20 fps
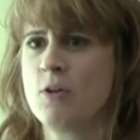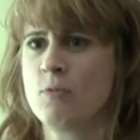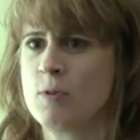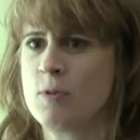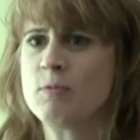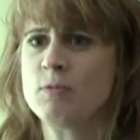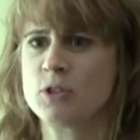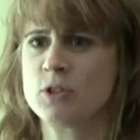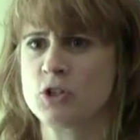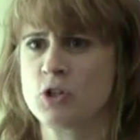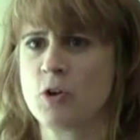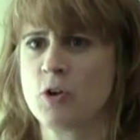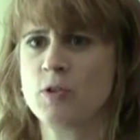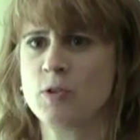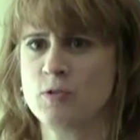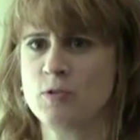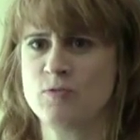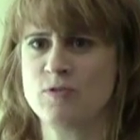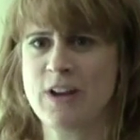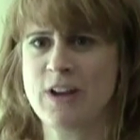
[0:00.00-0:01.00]
We will show
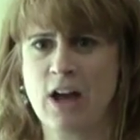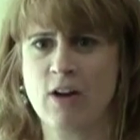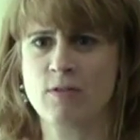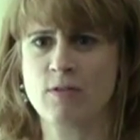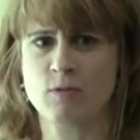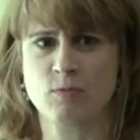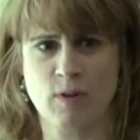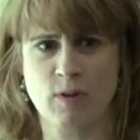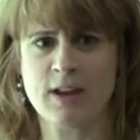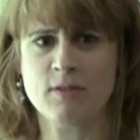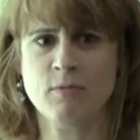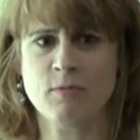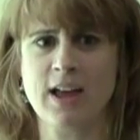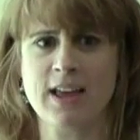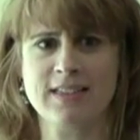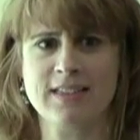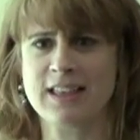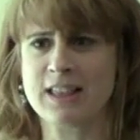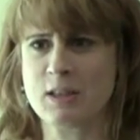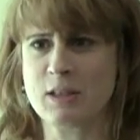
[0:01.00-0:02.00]
you now the right
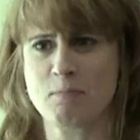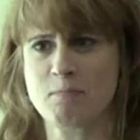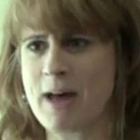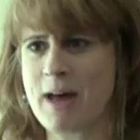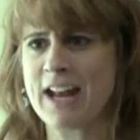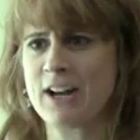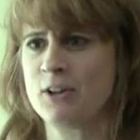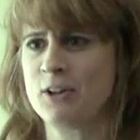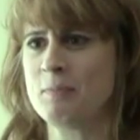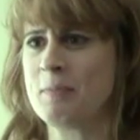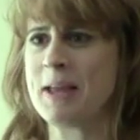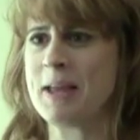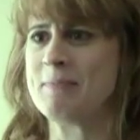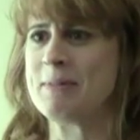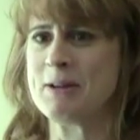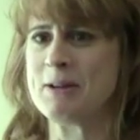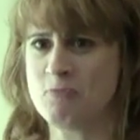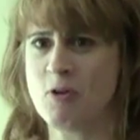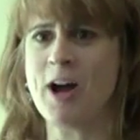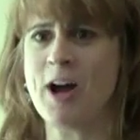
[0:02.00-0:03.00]
way, that the battle may
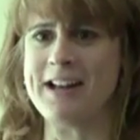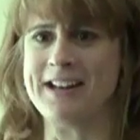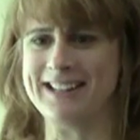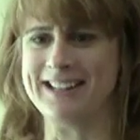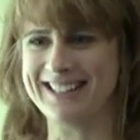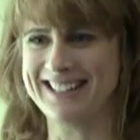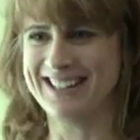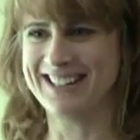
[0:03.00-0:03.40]
be won.